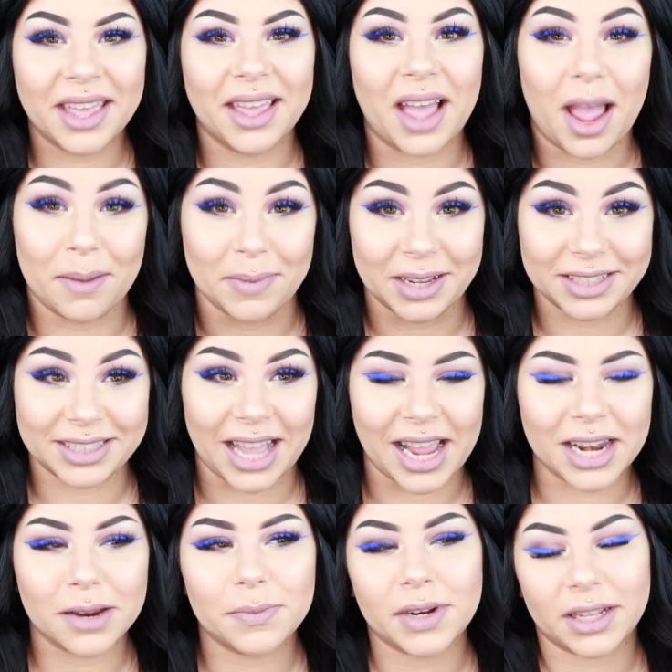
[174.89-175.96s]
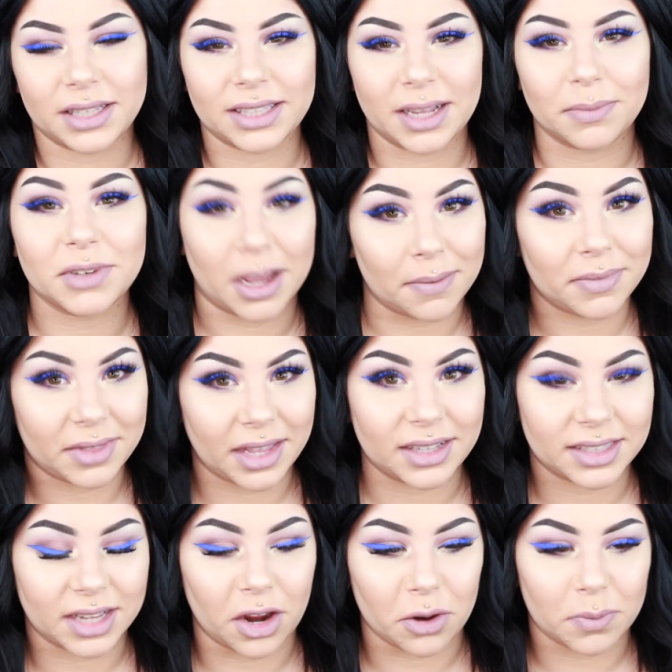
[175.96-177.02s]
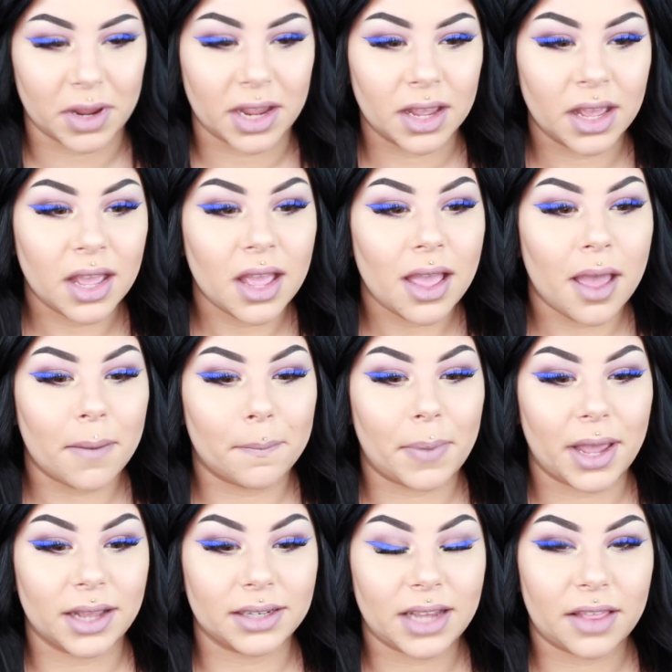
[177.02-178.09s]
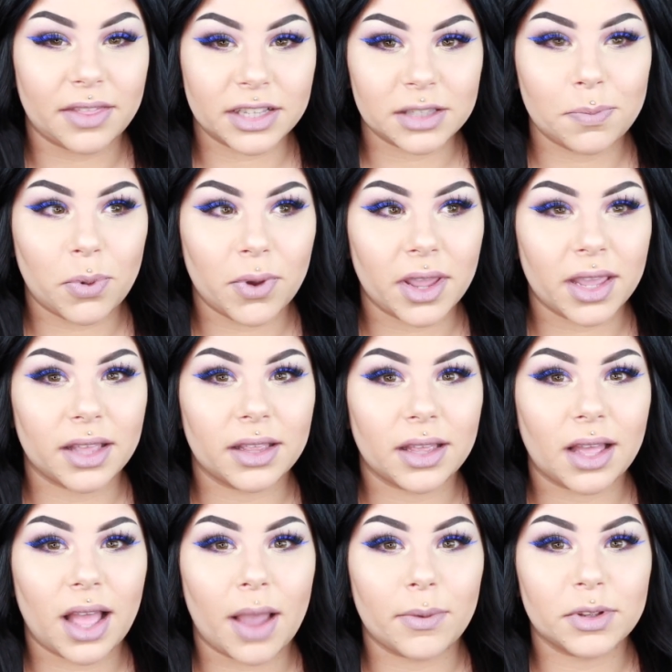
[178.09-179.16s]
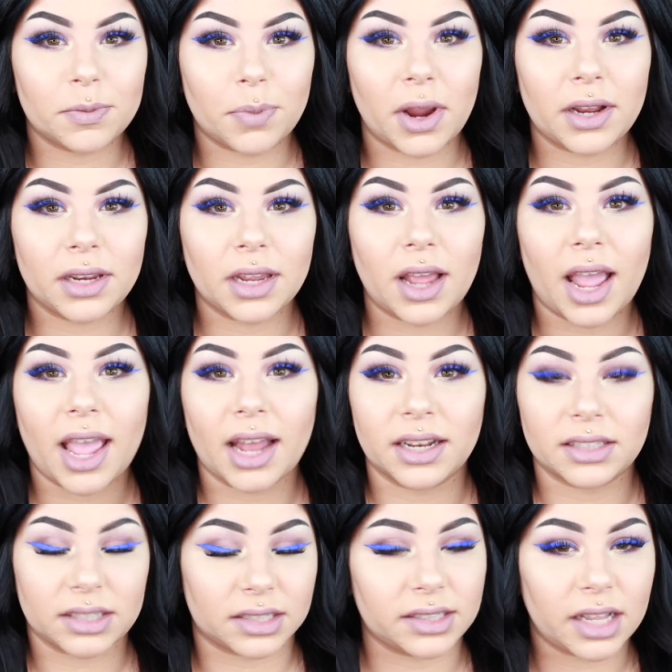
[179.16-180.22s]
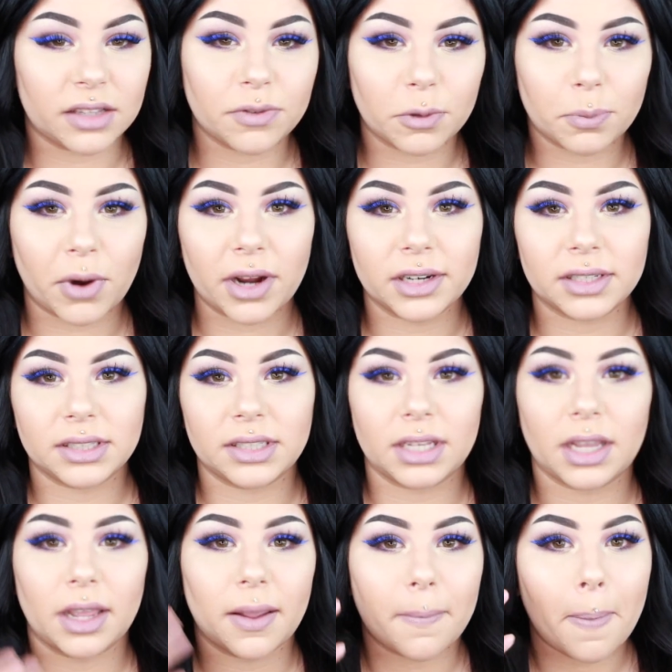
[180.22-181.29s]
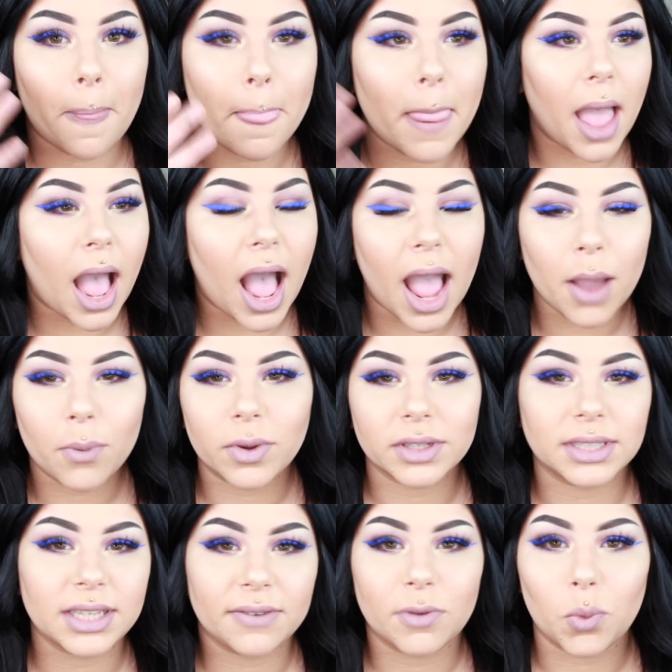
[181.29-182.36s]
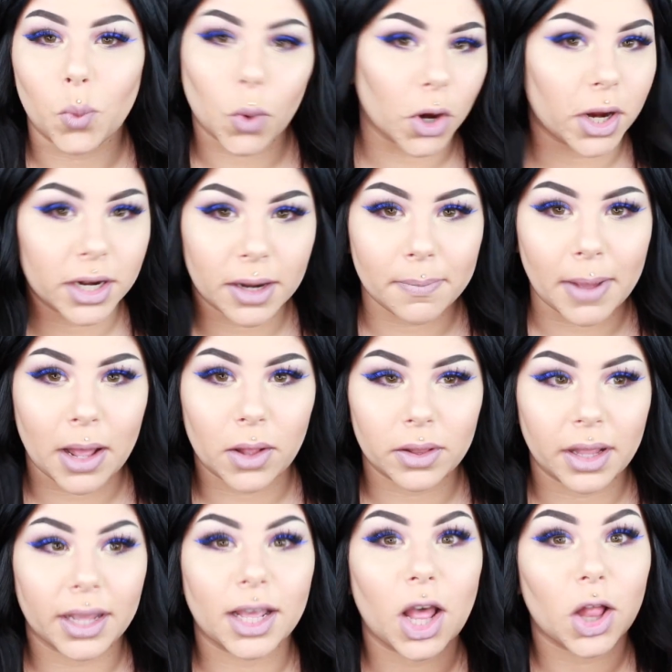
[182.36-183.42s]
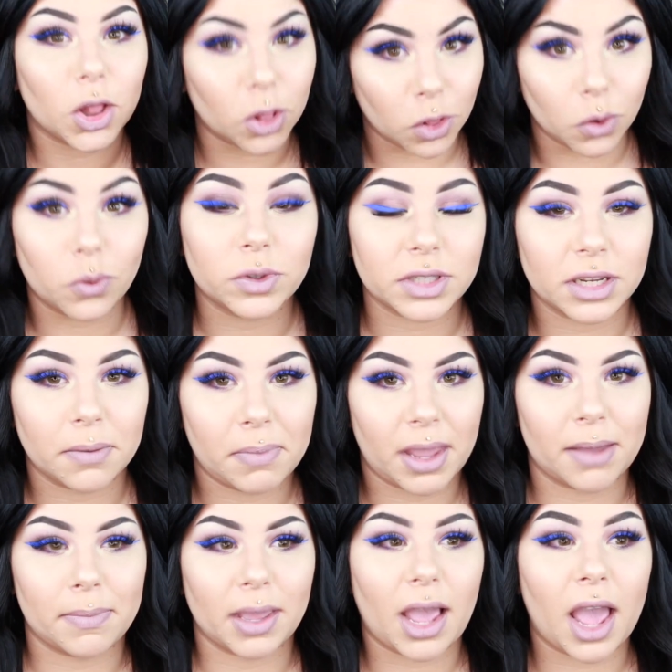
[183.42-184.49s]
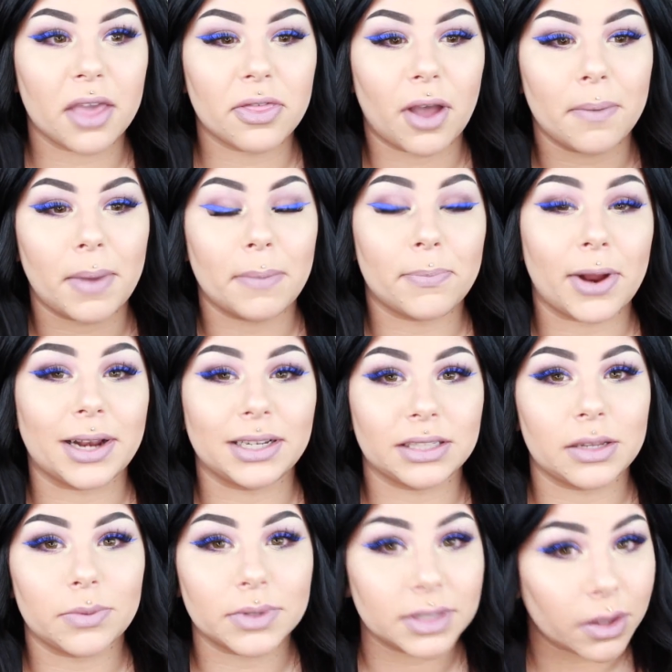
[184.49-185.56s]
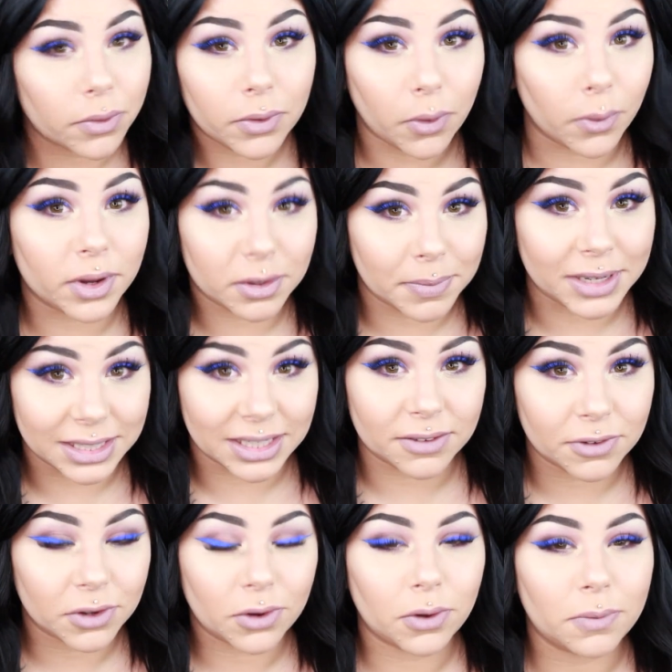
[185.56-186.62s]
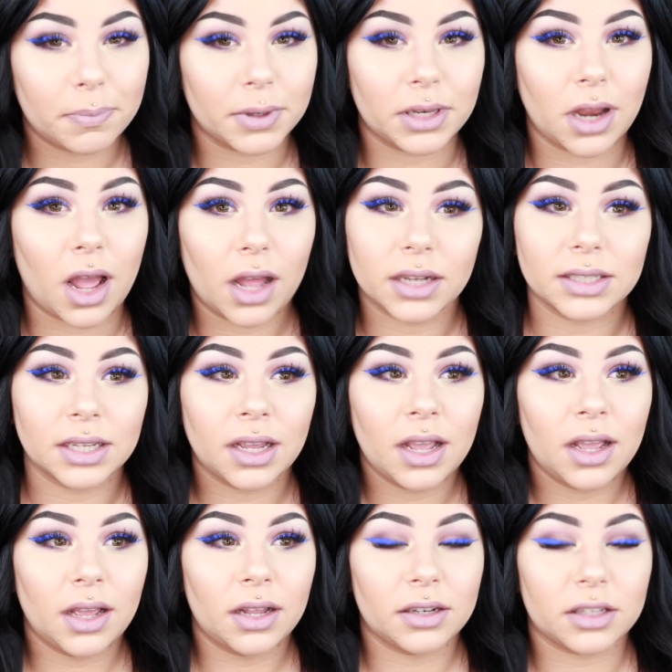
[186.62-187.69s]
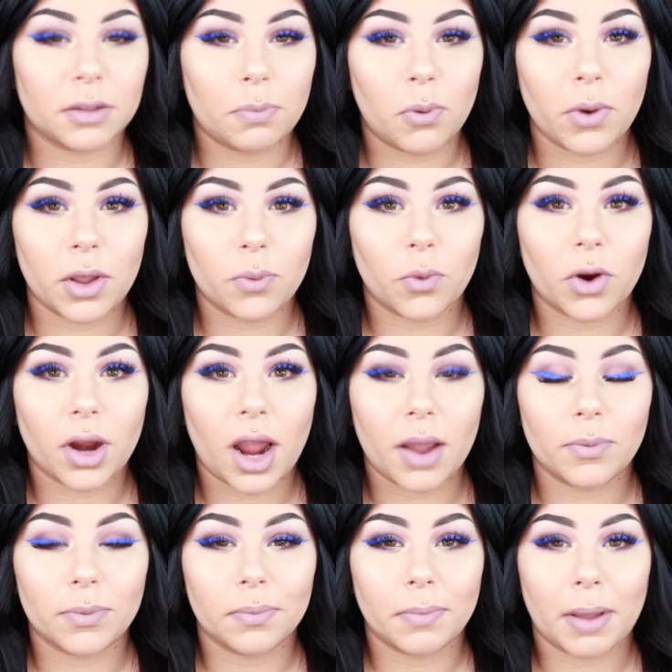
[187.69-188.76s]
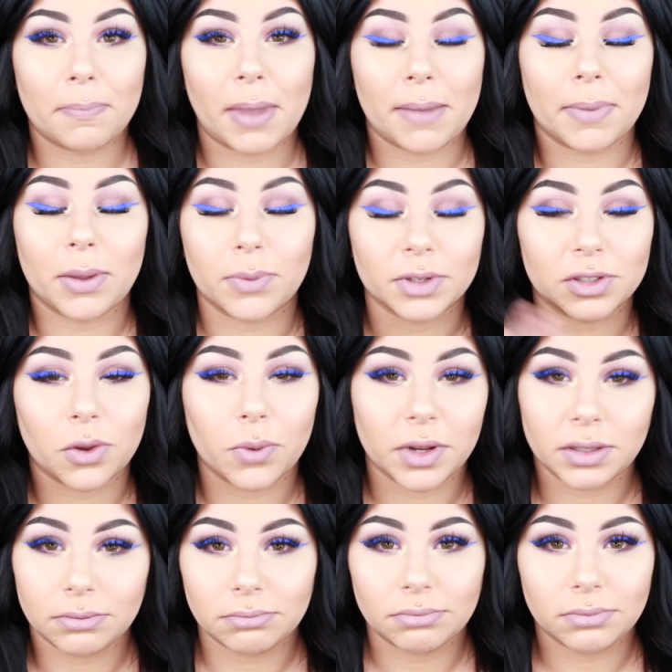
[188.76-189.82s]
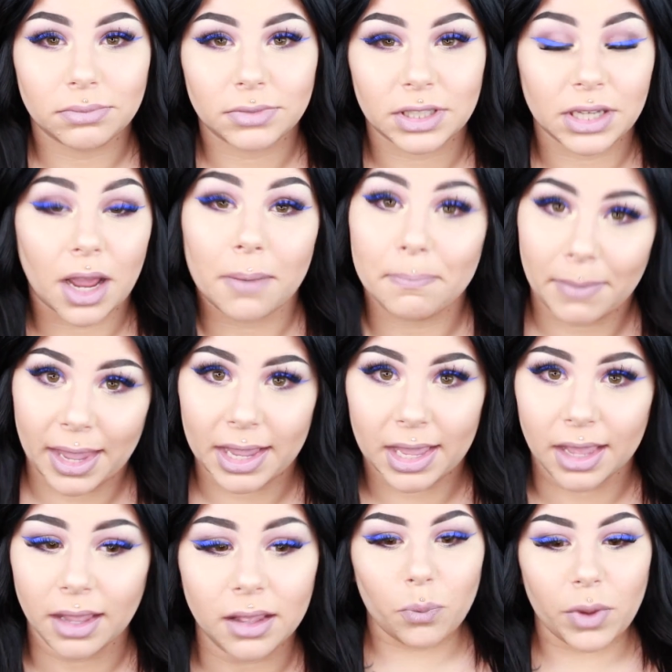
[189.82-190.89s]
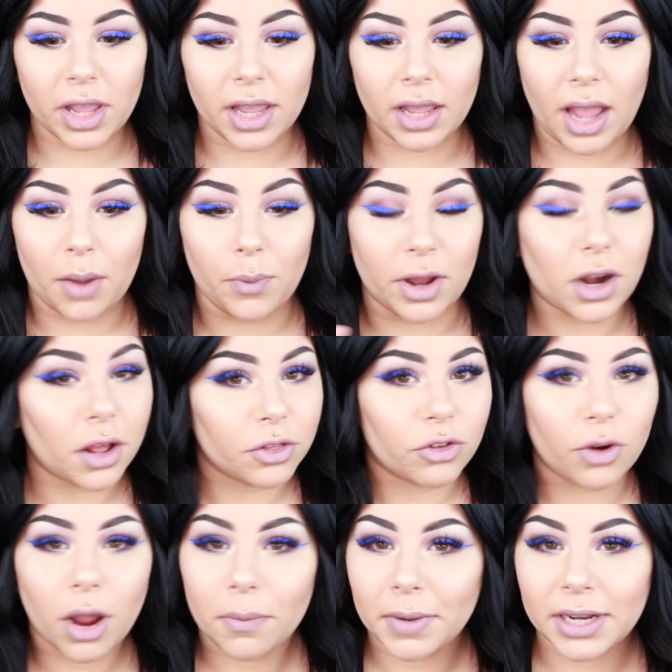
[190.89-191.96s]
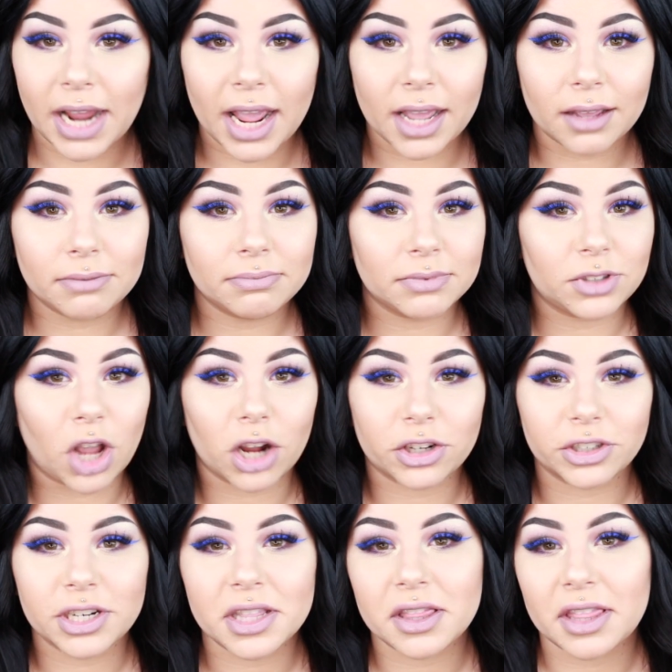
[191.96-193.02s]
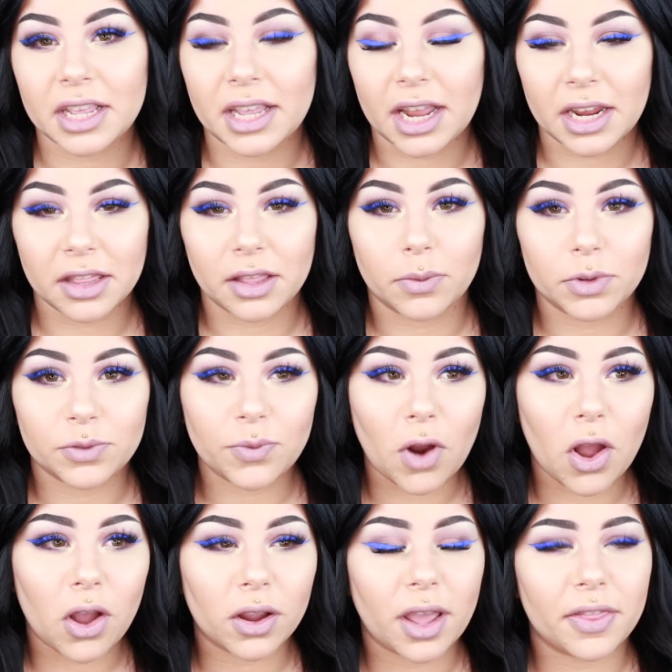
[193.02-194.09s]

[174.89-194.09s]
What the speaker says: I'm excited, but at the same time, they scare me. But at this point, I was pregnant. I had a successful pregnancy. I wasn't even worried about like losing a baby. I thought my pregnancy was going to be difficult, but not to the point where my baby was going to not make it. I went on throughout my day. Doctor didn't think anything was wrong.